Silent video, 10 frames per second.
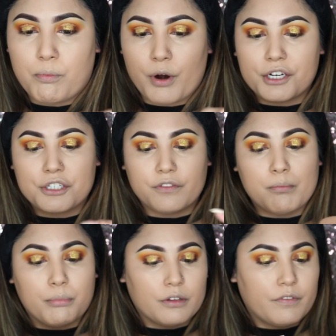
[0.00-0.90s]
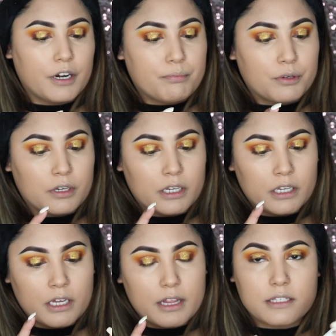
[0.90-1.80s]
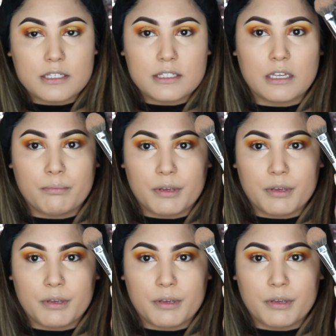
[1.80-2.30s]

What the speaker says: Brush from Boulevard Beauty. This is the